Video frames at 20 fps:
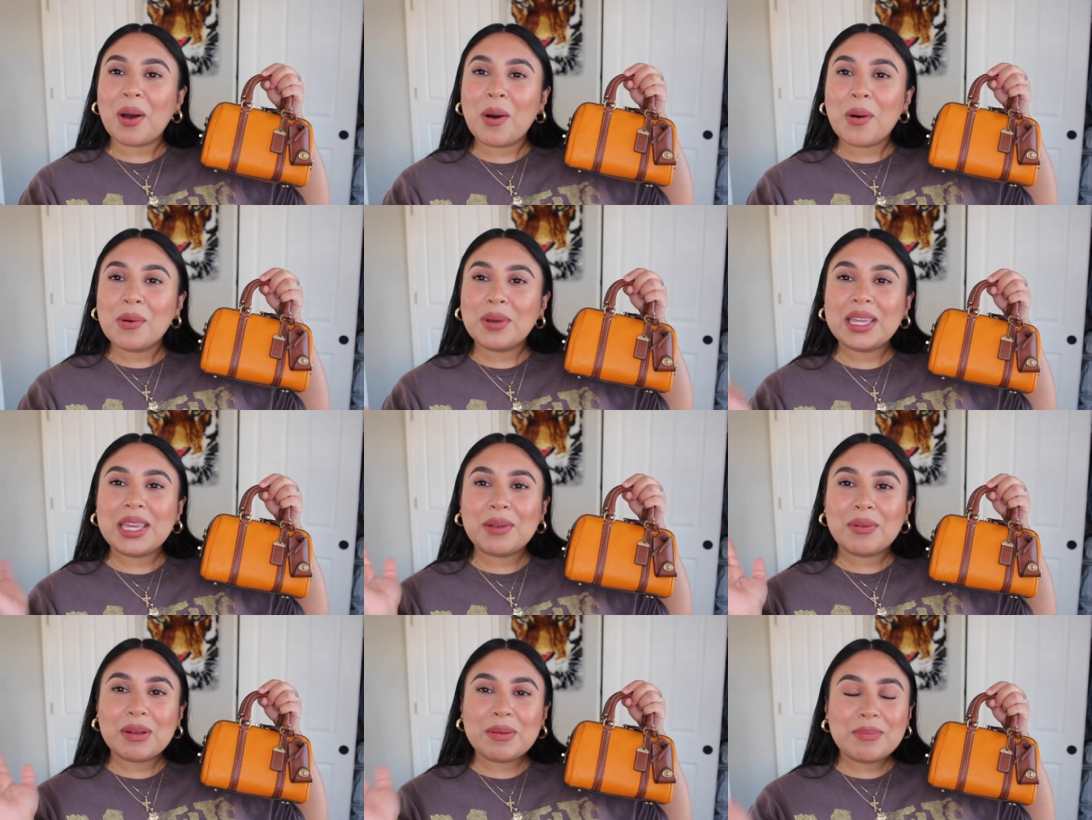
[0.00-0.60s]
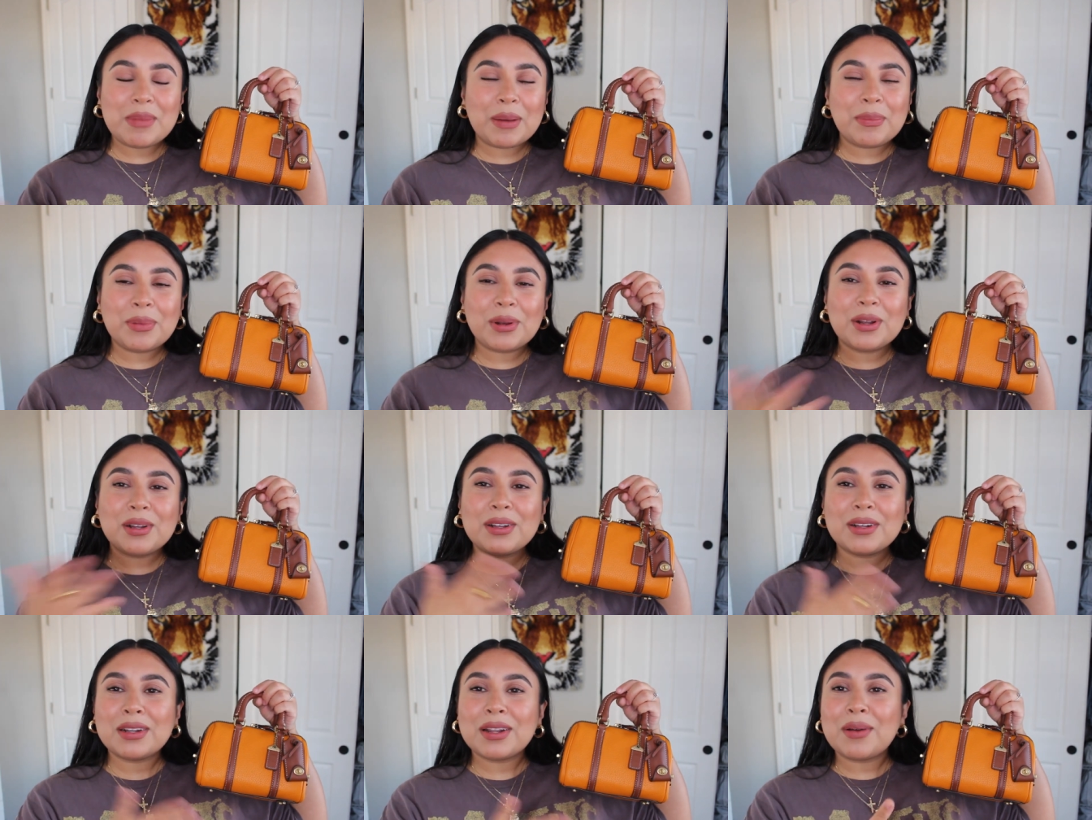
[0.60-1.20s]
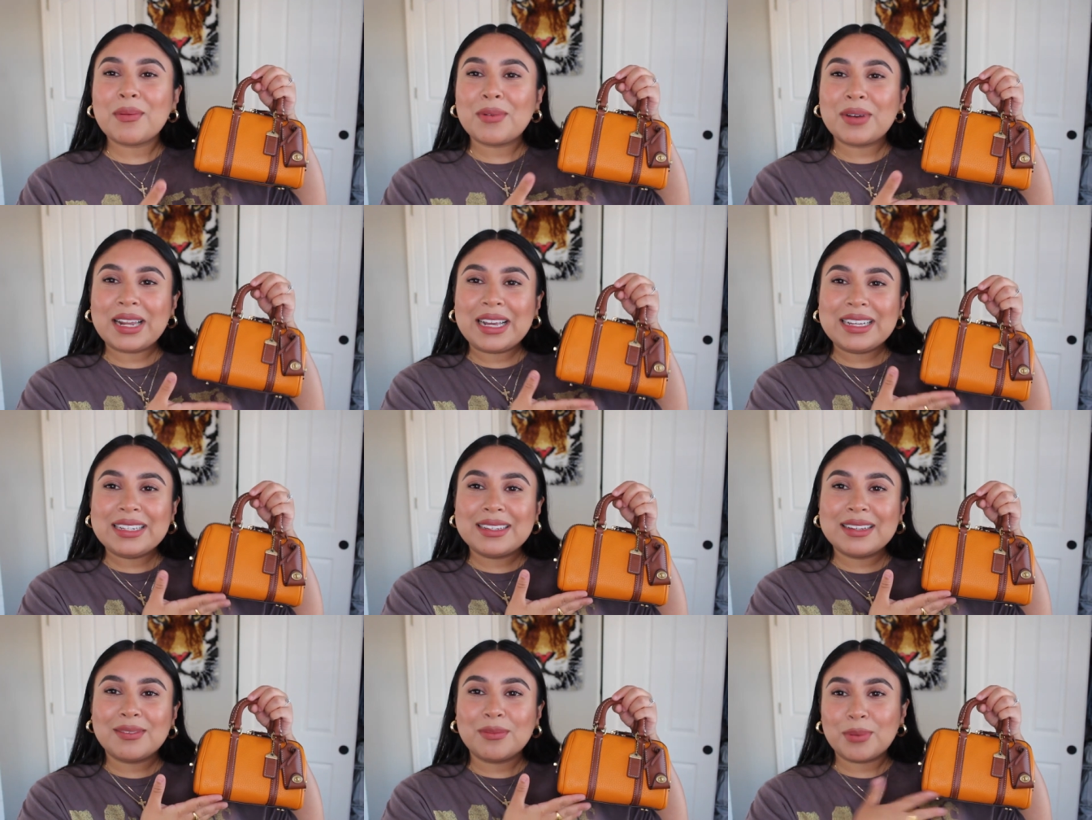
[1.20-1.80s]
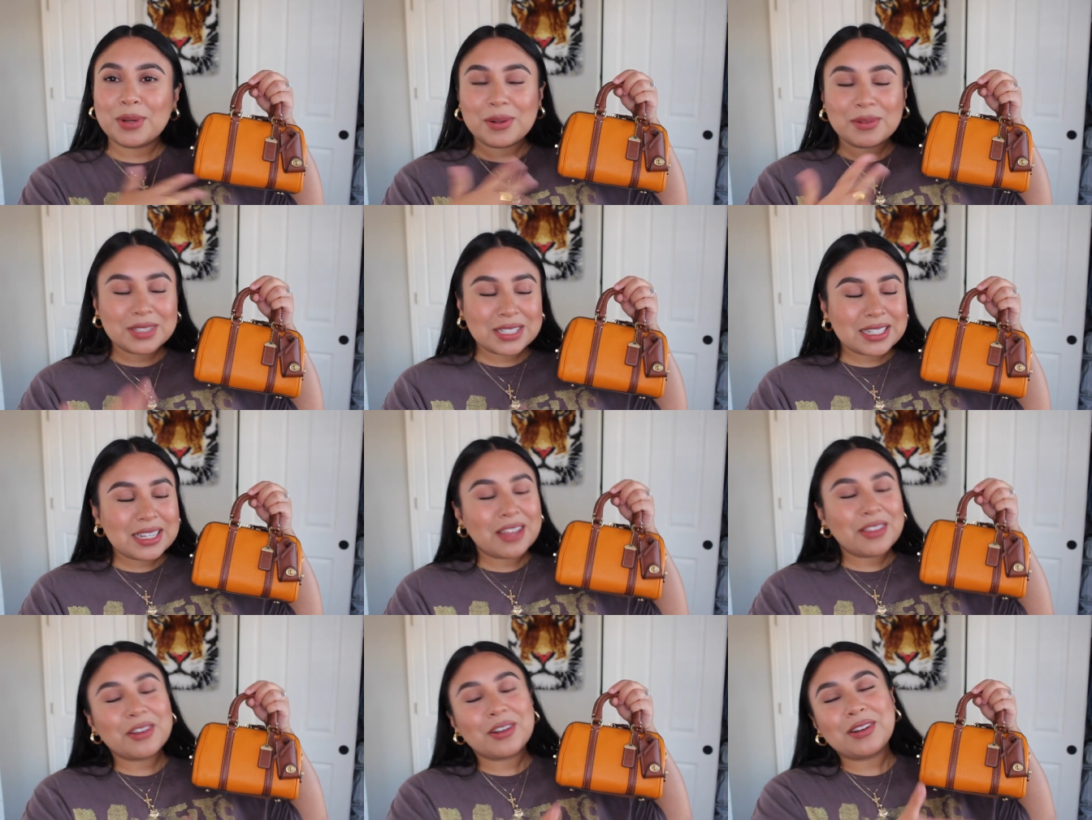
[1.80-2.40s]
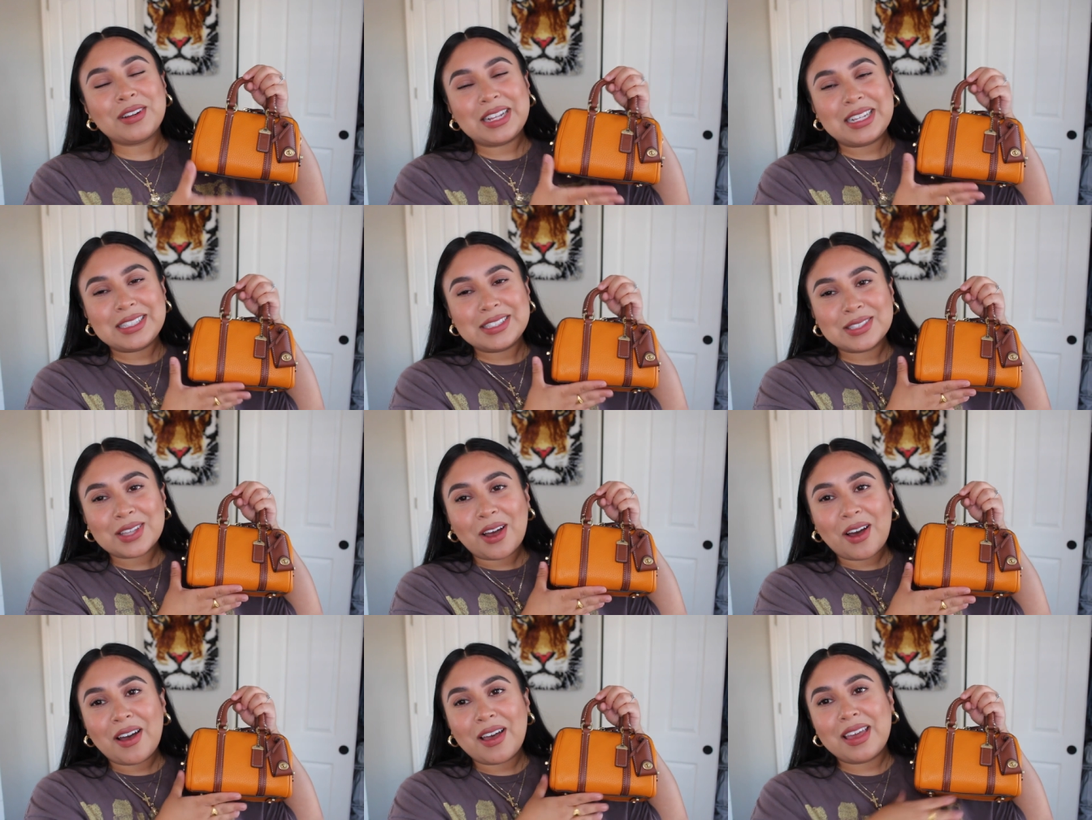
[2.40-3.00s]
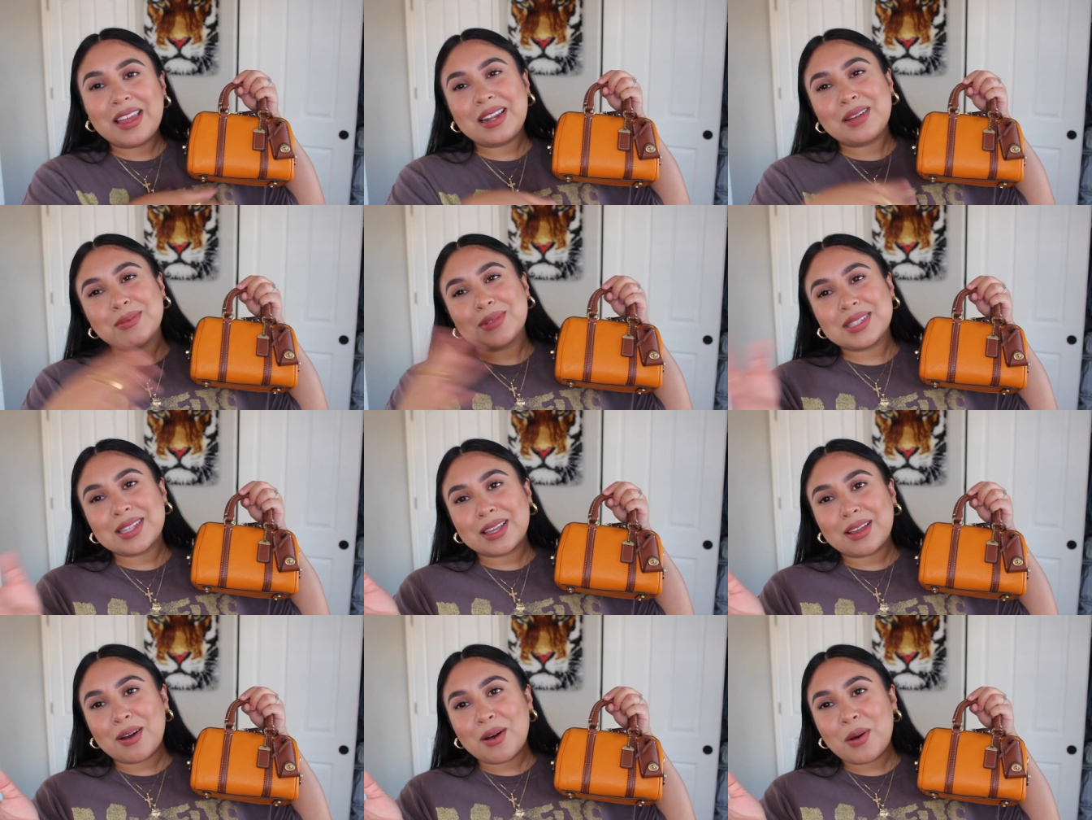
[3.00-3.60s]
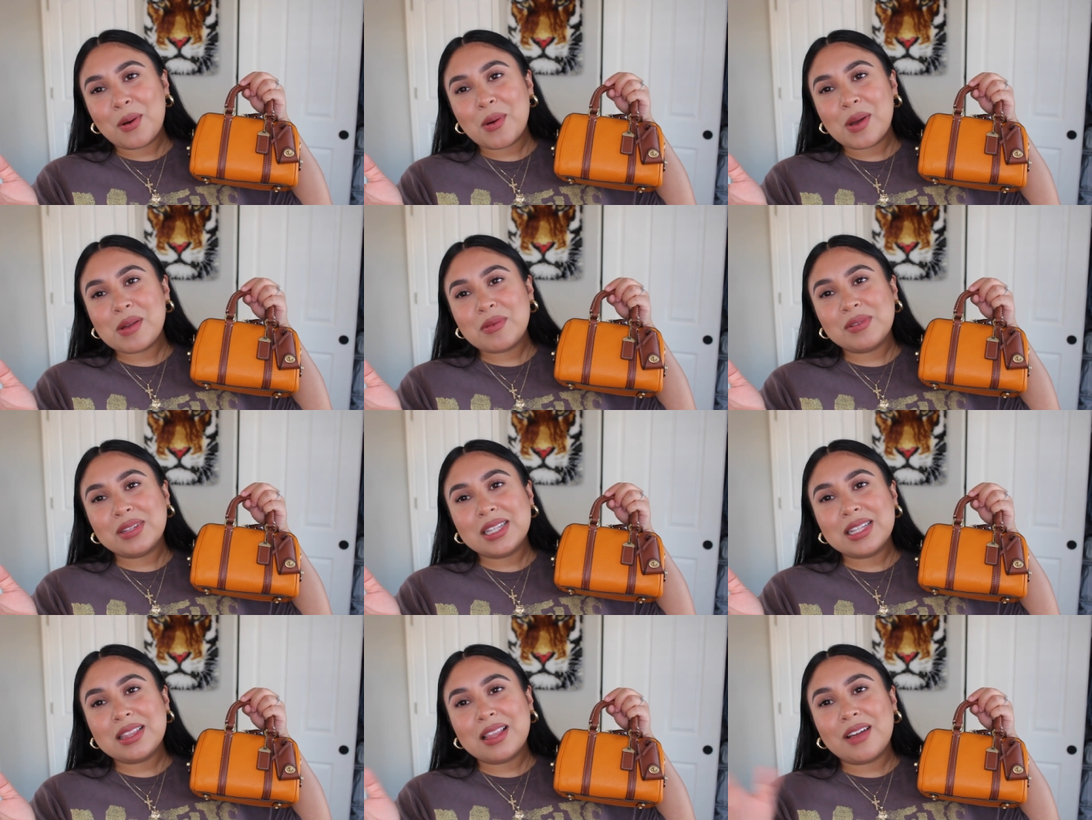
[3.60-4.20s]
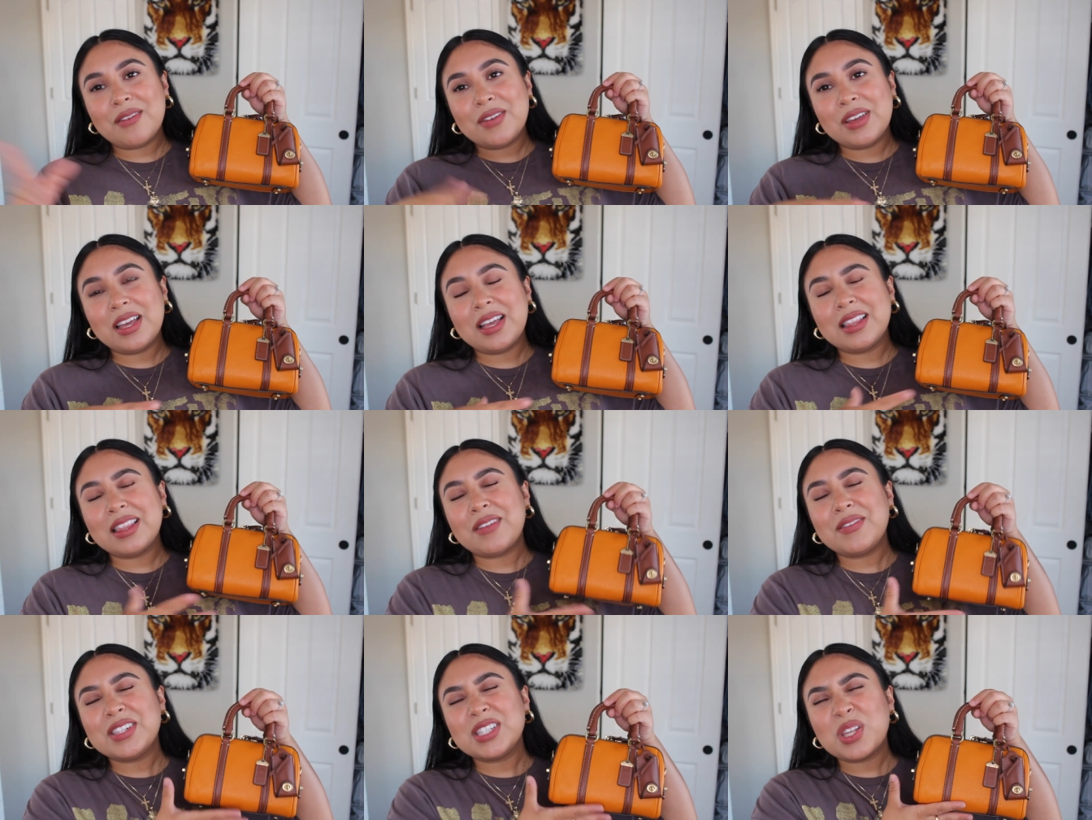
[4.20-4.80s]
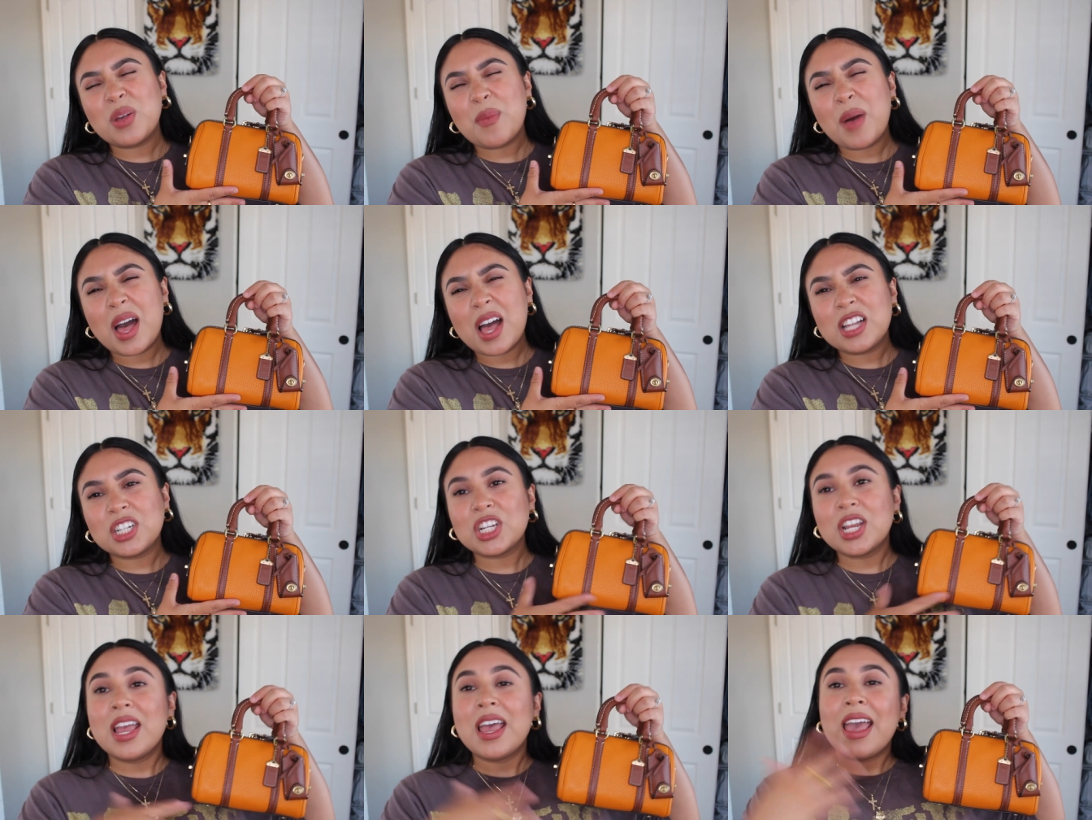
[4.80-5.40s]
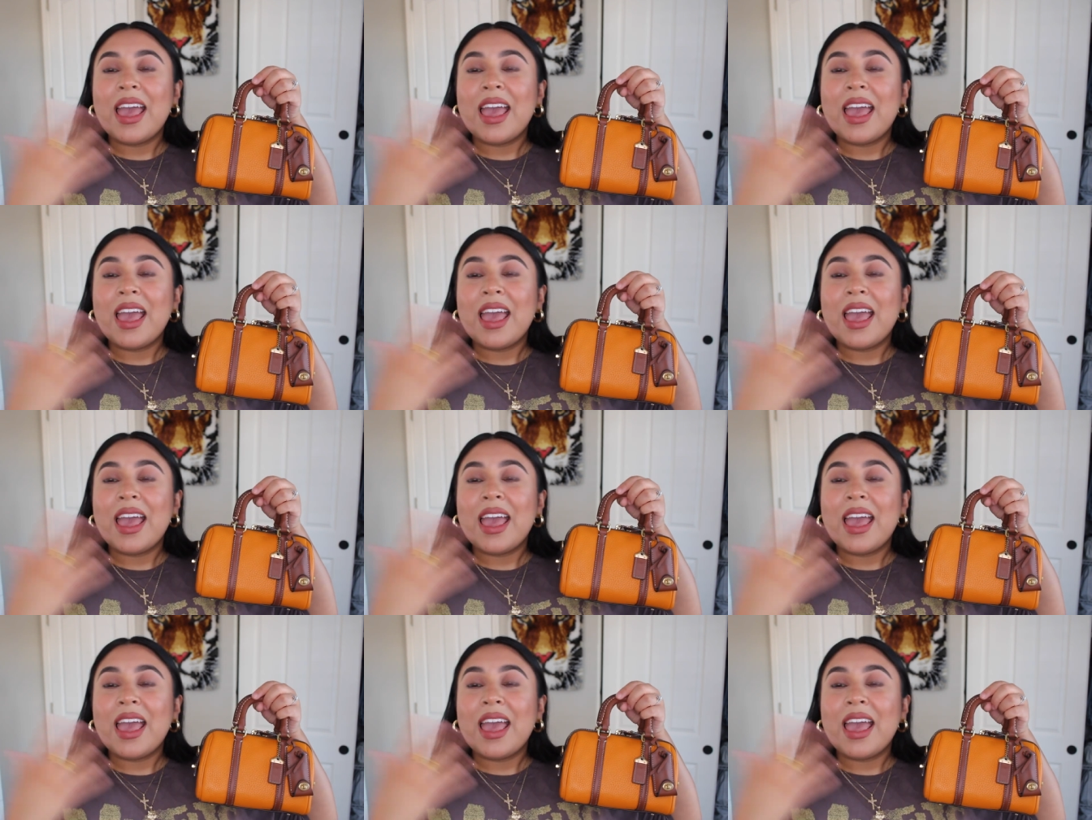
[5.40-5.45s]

oh, he remembered when I we were together and I saw it and I was like, oh, I really love it, love it so much.